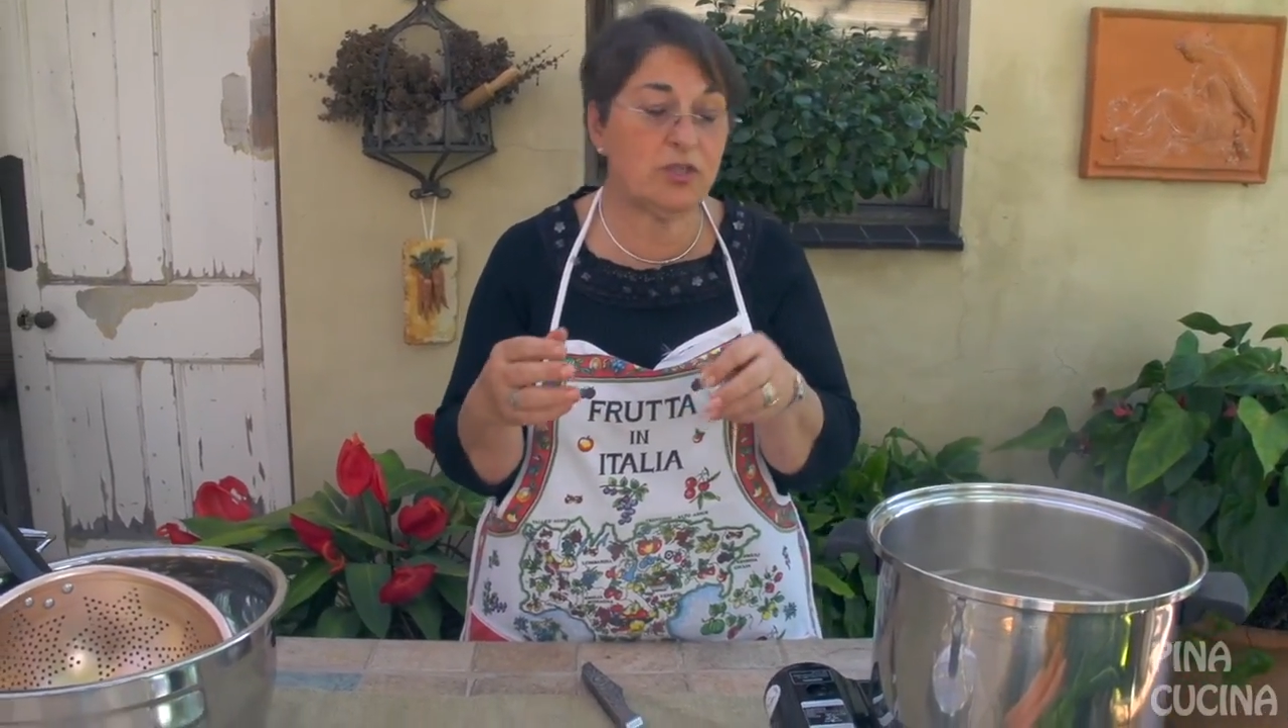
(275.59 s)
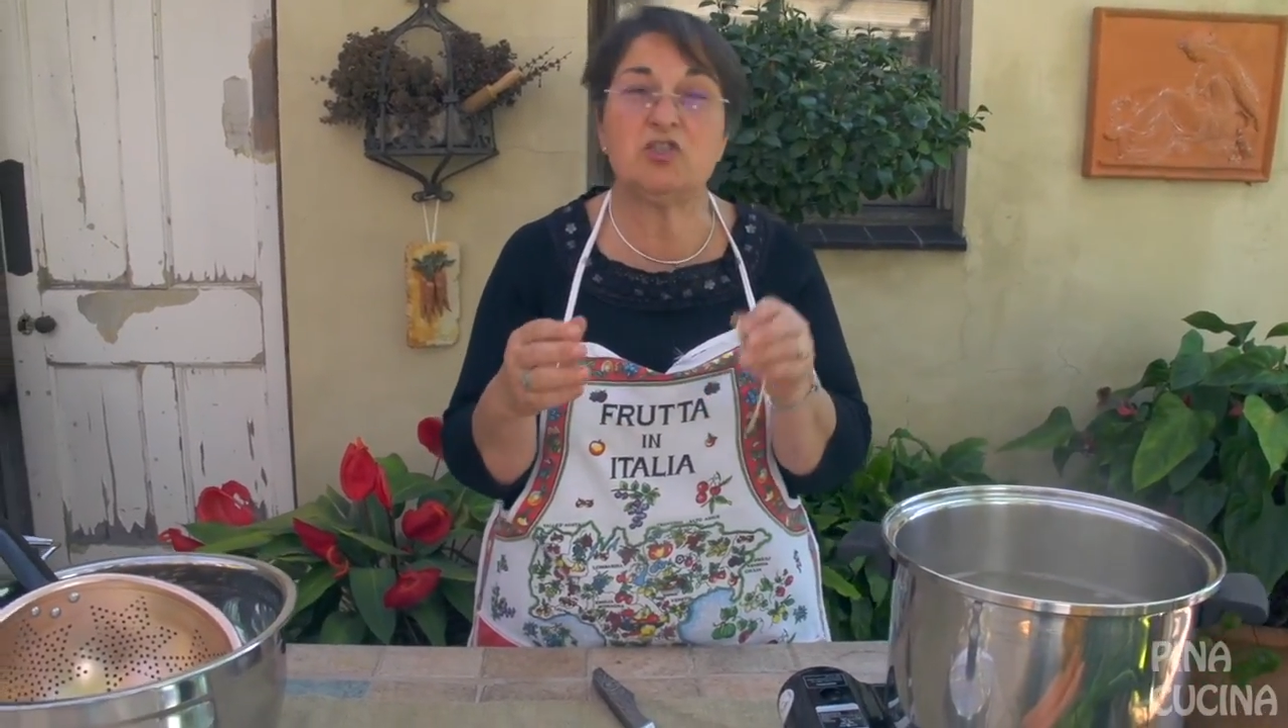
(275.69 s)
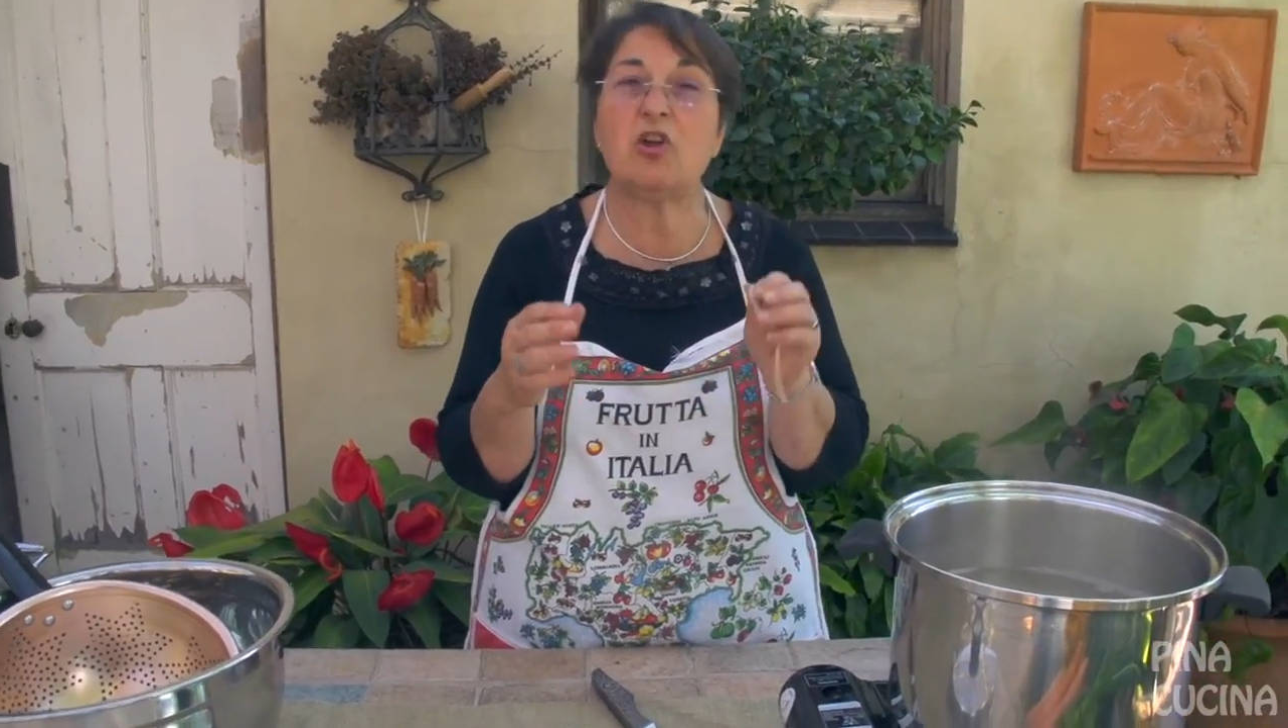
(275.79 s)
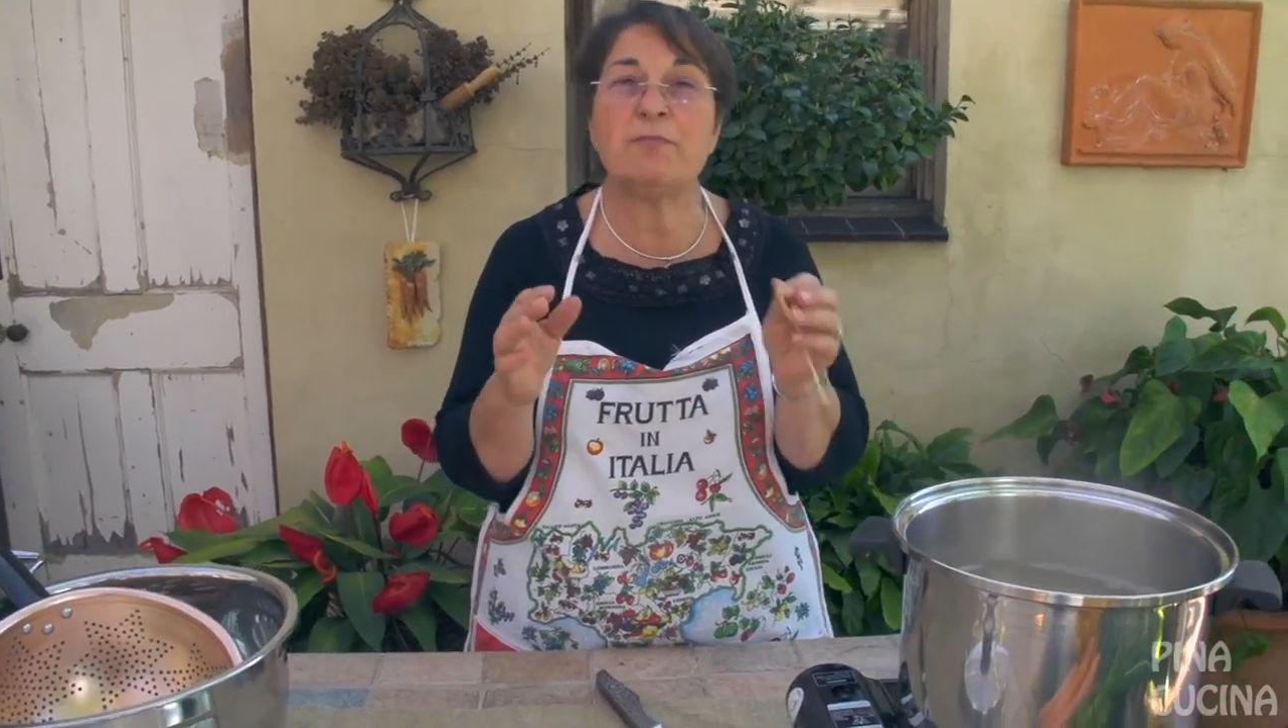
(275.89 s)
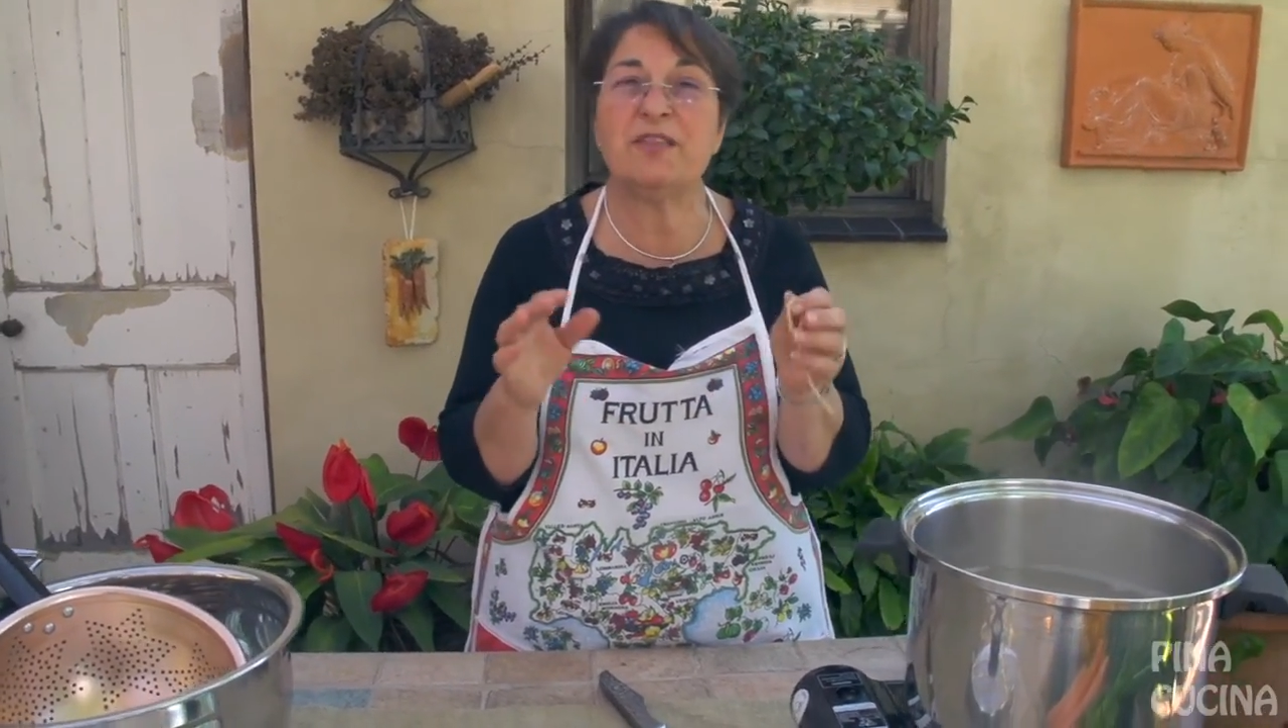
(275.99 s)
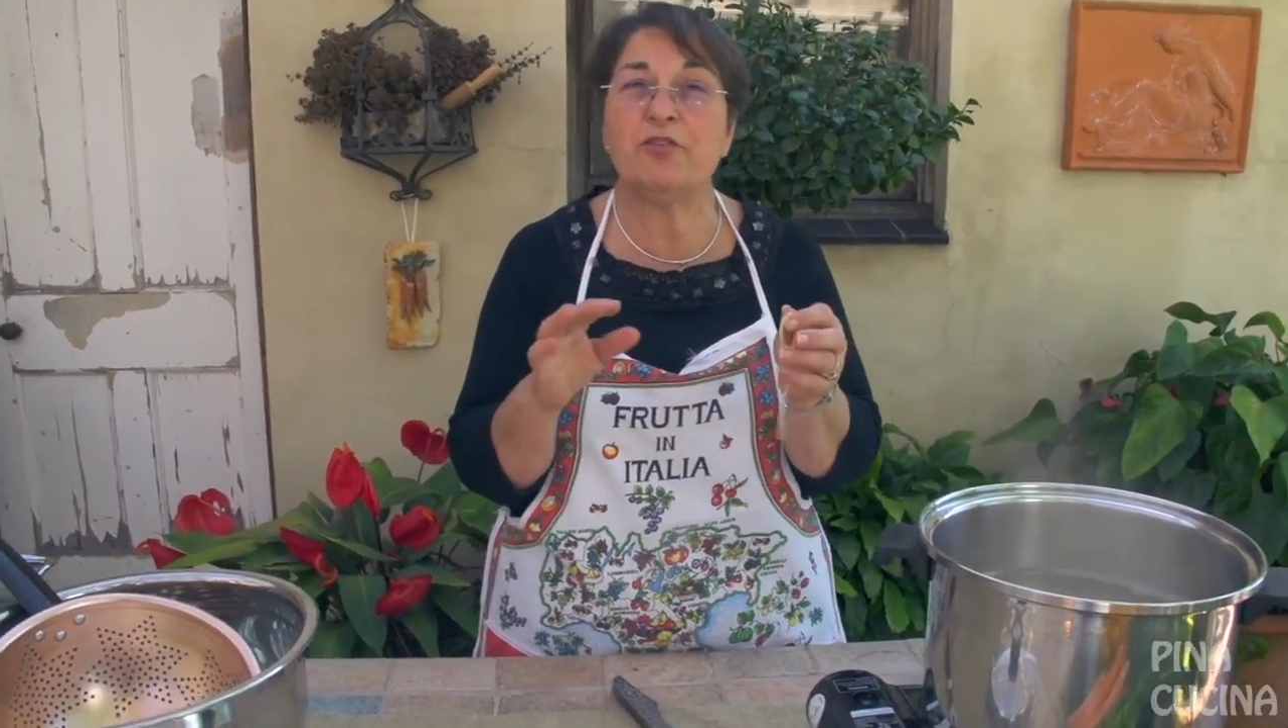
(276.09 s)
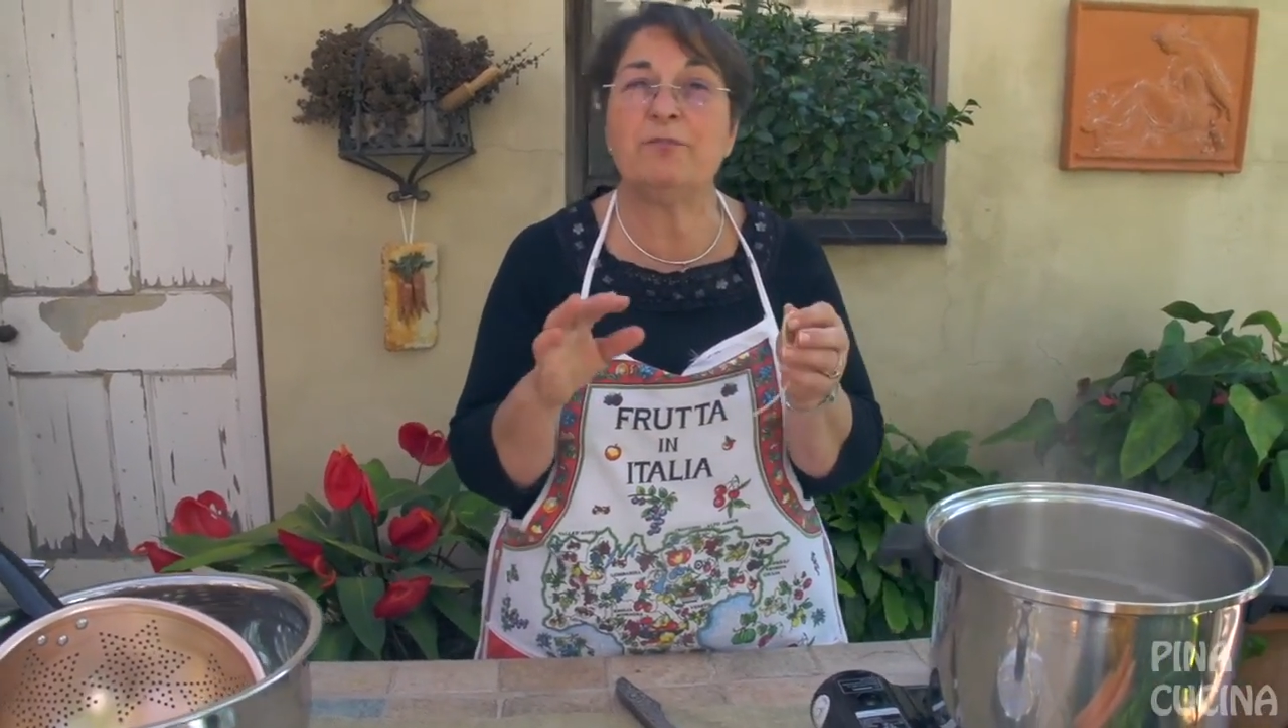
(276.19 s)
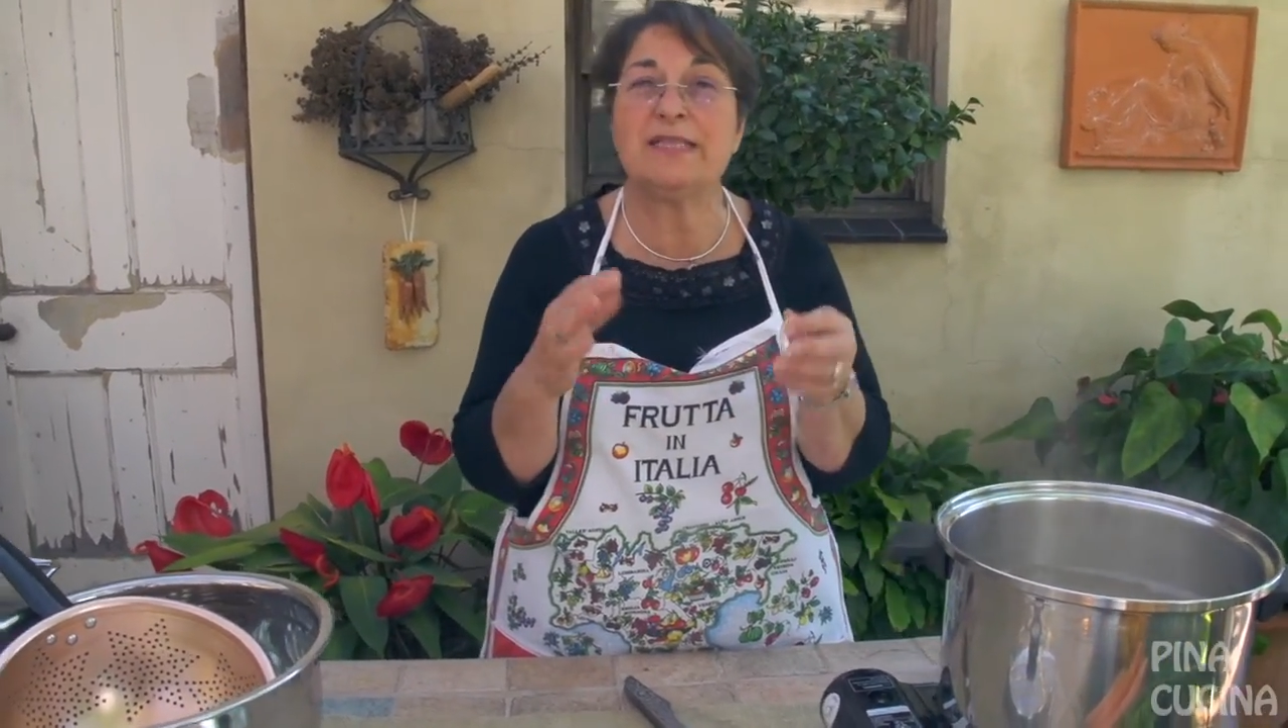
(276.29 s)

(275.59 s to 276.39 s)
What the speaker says: stops it from